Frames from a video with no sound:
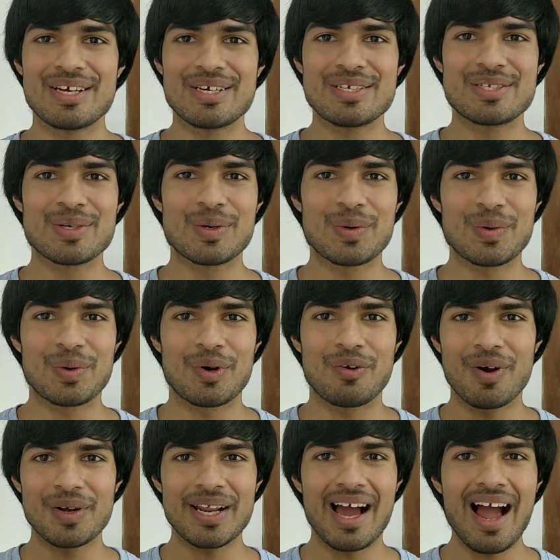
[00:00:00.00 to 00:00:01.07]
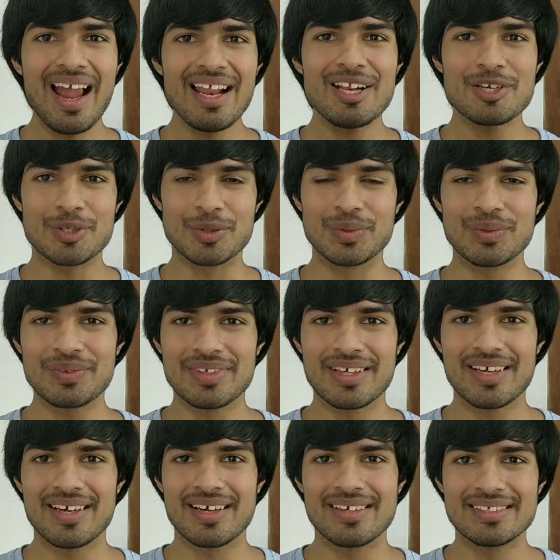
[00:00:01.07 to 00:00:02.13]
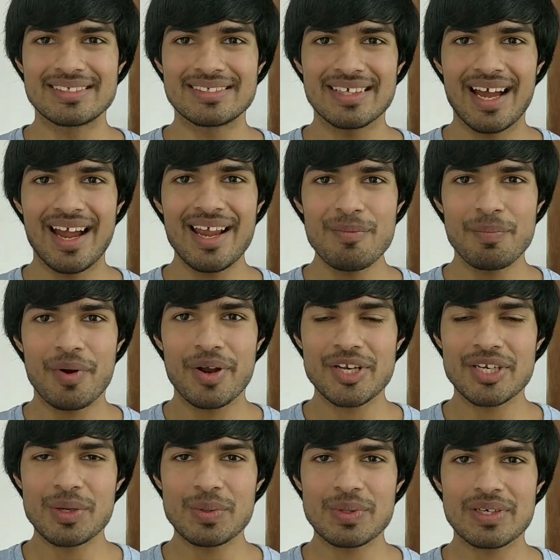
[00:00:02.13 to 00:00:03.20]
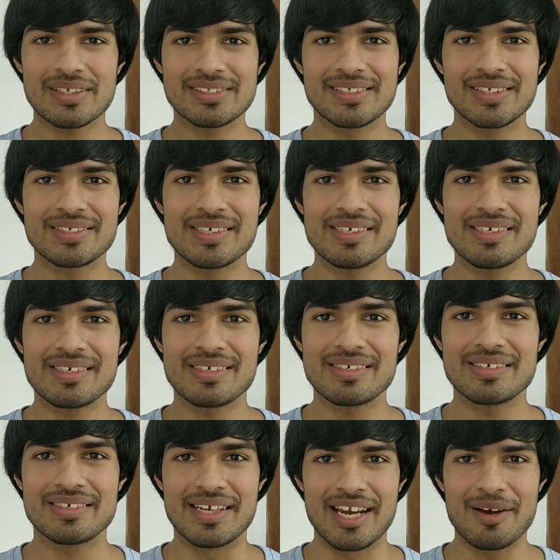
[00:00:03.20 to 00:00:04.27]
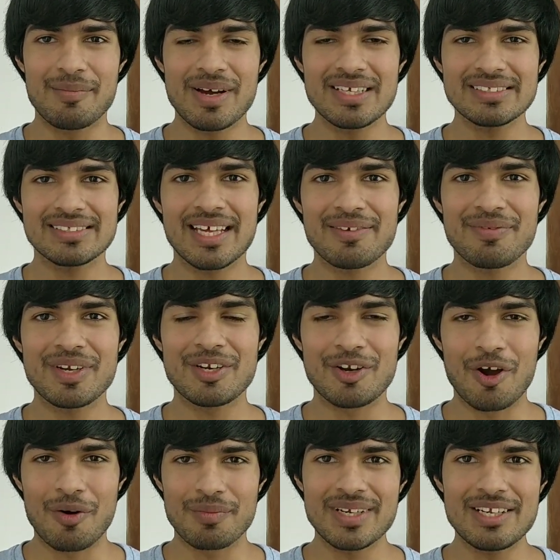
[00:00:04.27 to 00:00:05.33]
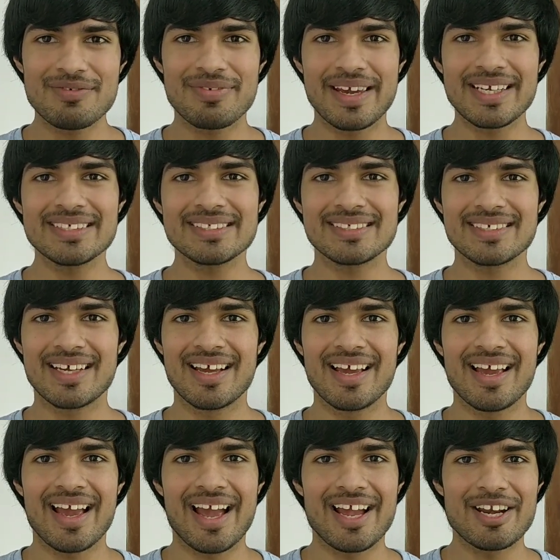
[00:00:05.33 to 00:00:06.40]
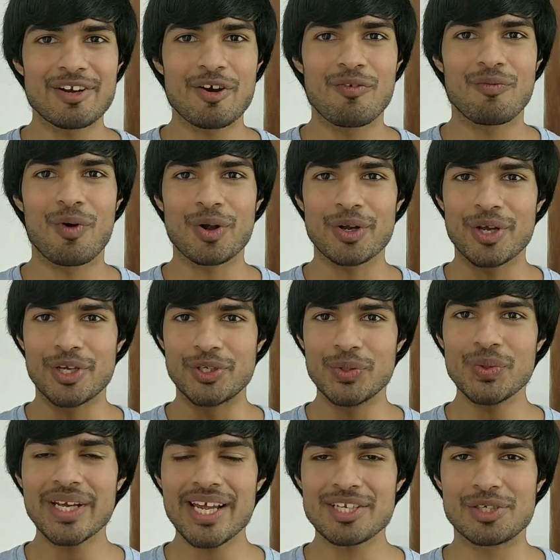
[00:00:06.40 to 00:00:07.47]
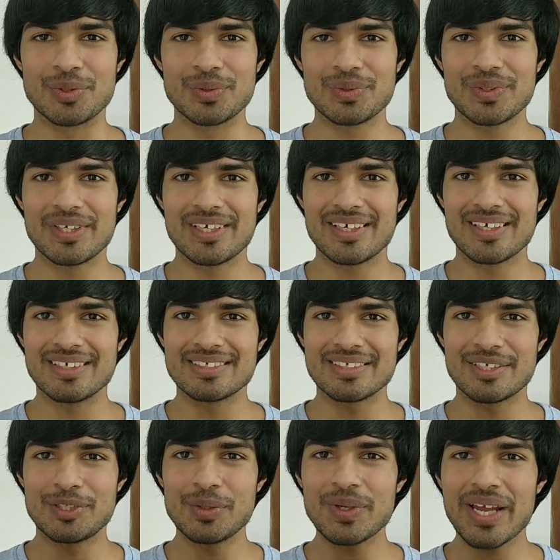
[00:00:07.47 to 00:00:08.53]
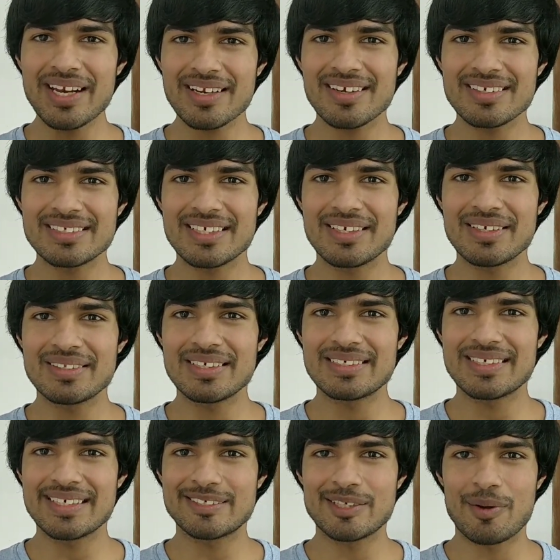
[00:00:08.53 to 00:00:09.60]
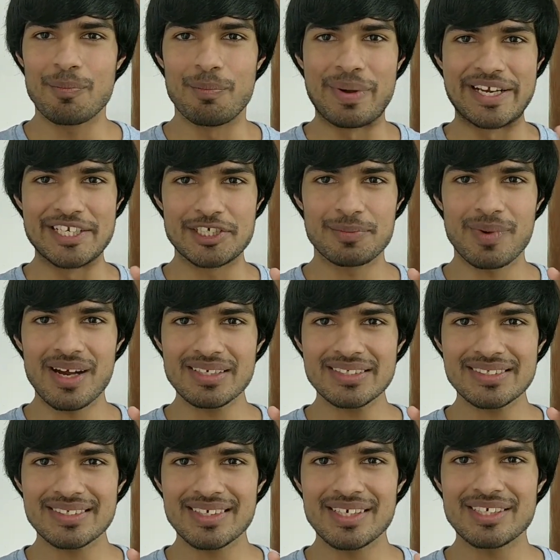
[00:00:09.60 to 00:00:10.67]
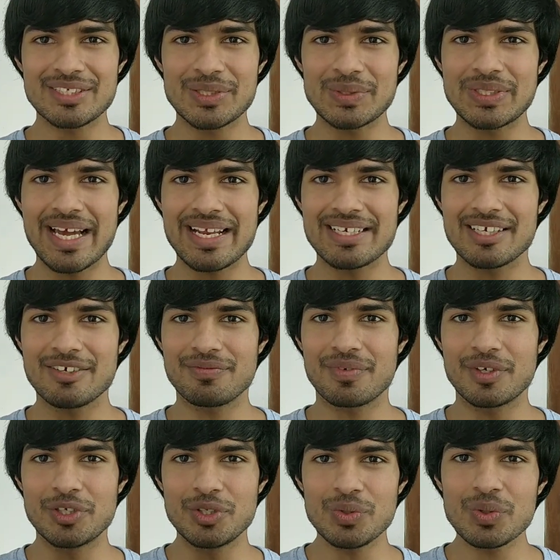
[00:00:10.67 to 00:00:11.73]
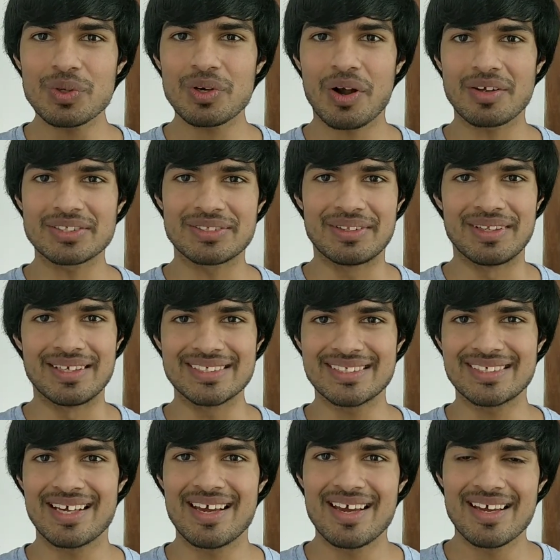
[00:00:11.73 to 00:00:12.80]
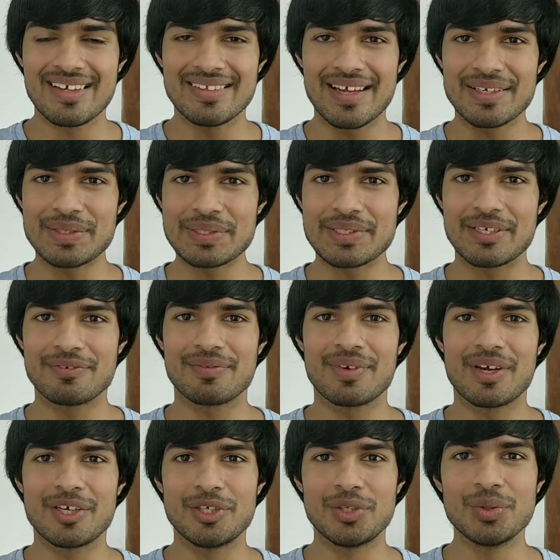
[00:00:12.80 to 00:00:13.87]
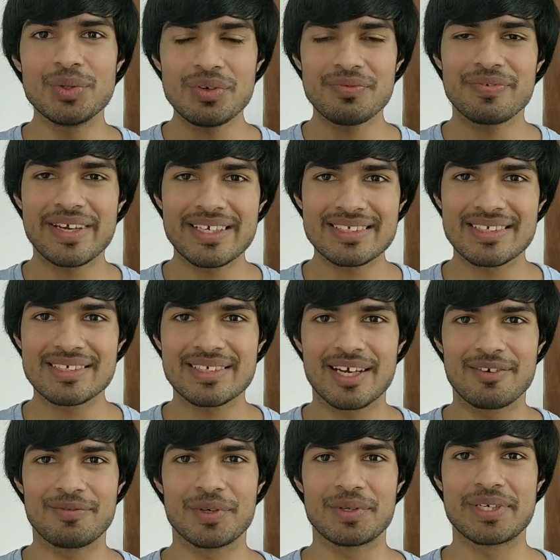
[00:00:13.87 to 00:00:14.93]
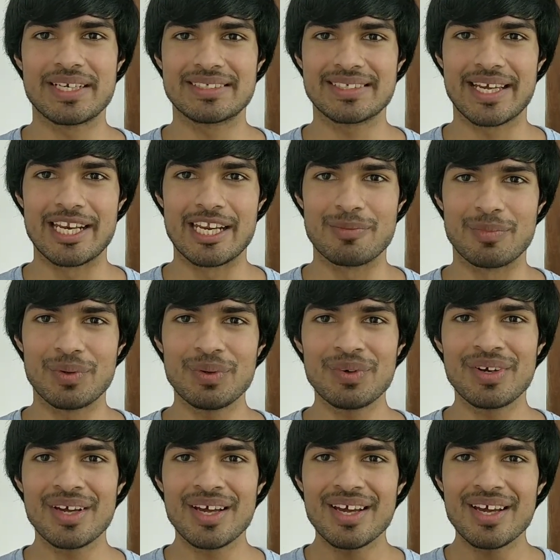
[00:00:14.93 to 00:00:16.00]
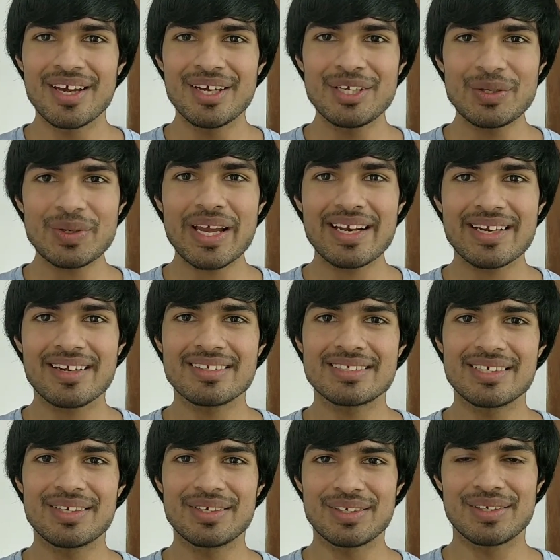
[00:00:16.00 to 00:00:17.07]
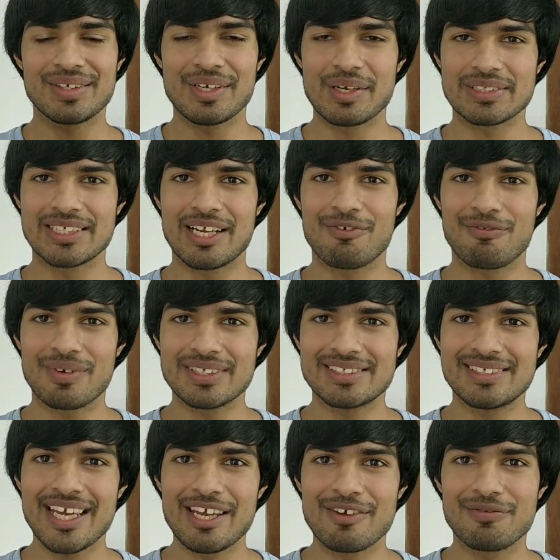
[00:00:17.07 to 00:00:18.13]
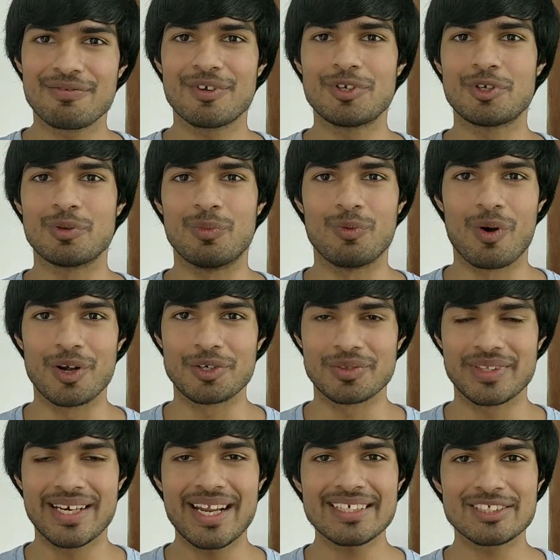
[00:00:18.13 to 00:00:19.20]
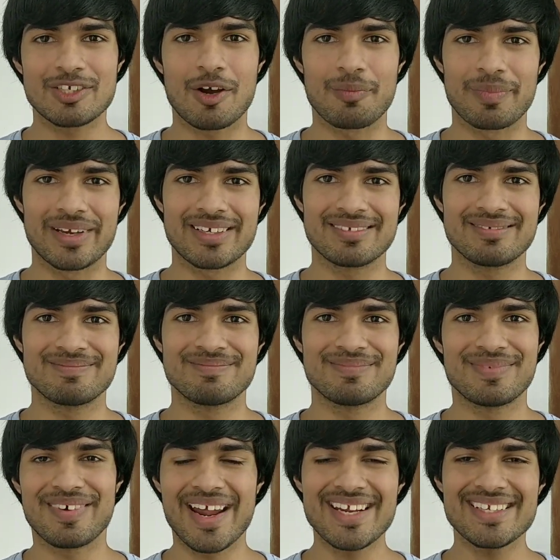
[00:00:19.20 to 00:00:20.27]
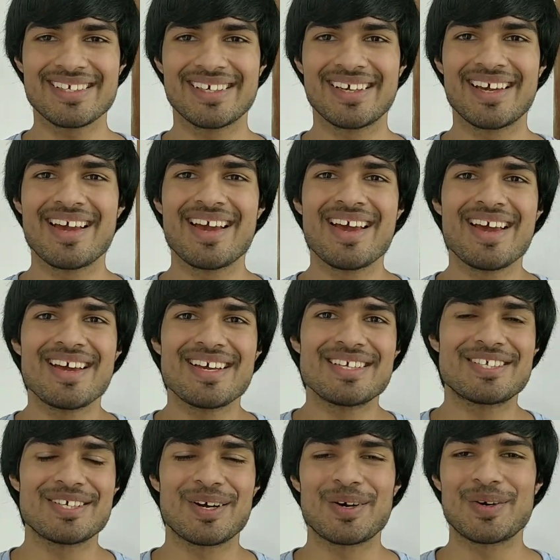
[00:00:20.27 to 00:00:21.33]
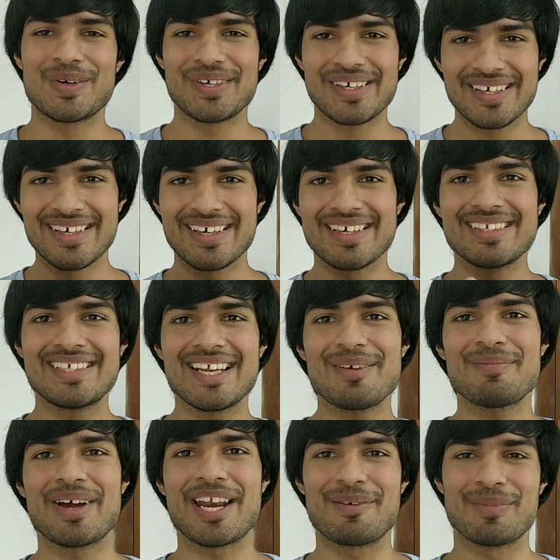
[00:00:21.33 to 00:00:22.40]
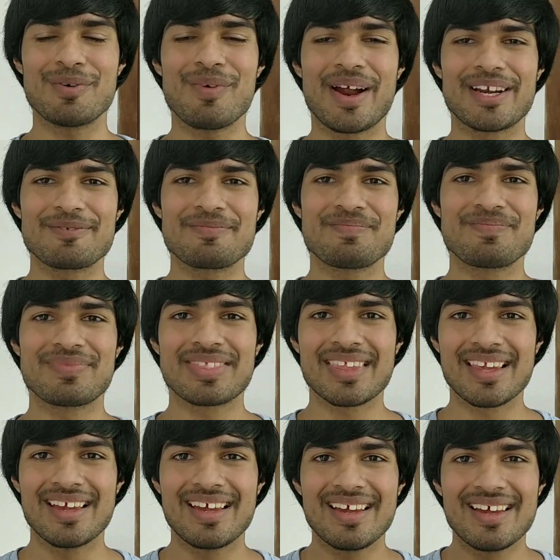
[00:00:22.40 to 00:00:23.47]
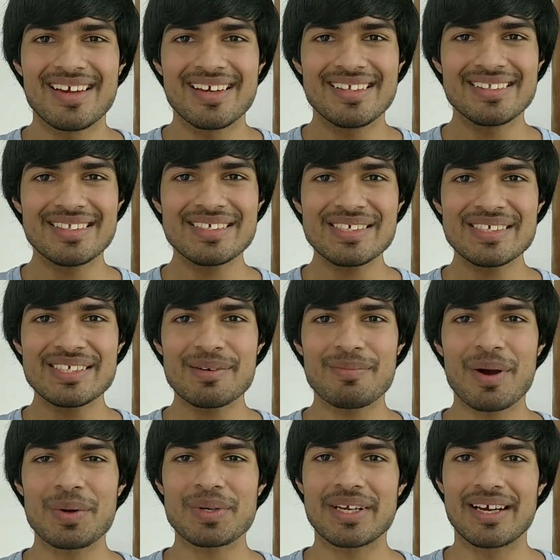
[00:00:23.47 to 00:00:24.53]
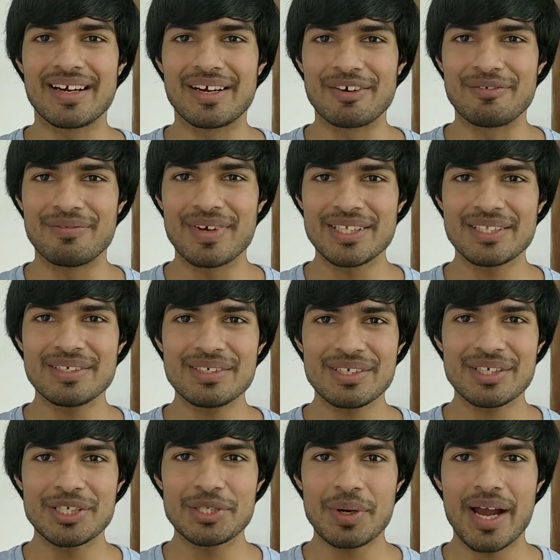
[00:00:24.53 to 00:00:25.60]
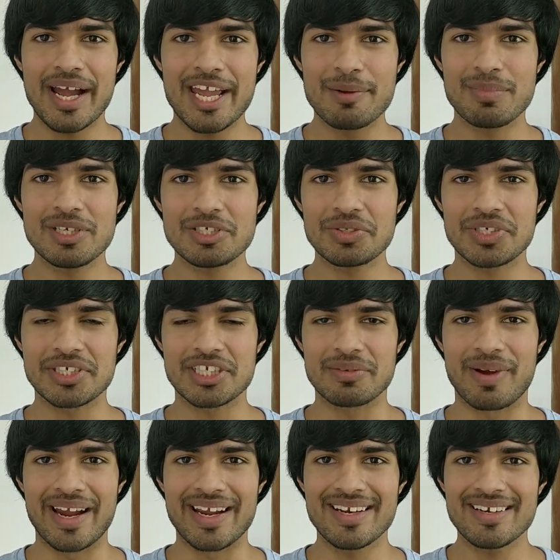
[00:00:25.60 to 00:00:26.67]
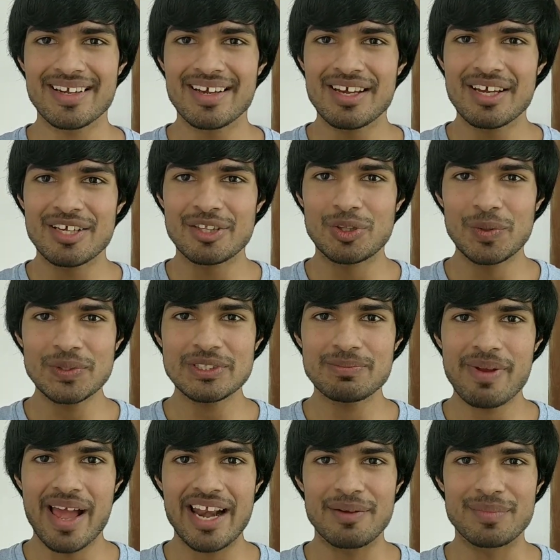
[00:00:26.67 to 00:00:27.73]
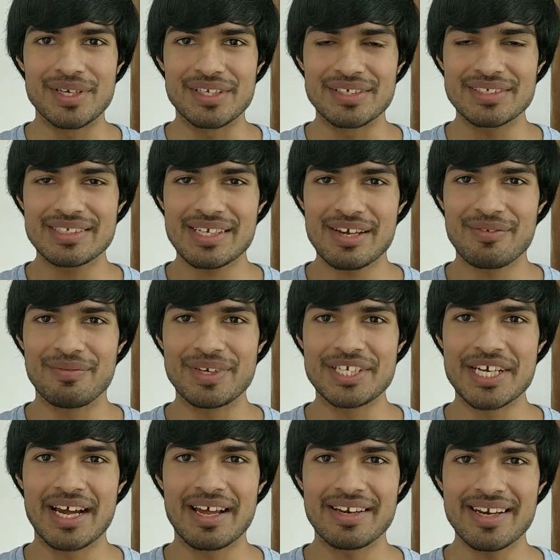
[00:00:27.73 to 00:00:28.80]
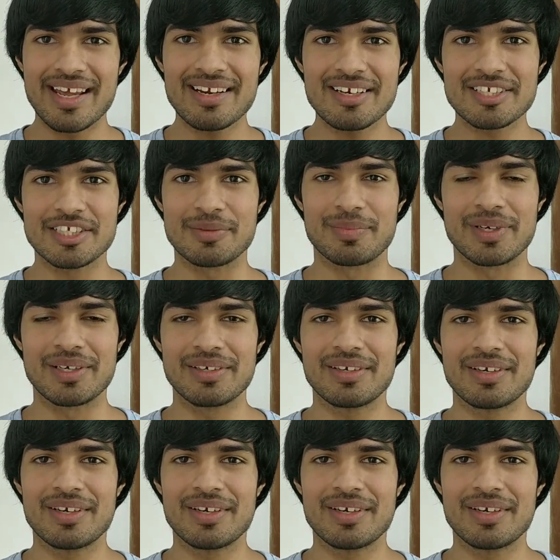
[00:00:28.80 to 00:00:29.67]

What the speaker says: So what I'll do is I'll point out certain dilemmas that we normally face, and what you can do is you can consider these as benchmarks. So that if you cross these, that is, if you don't face these confusions anymore, you can consider yourself safe to move on to the next topic, right? So, dilemma number one. This is about whether you are able to determine those parameters which are negligible.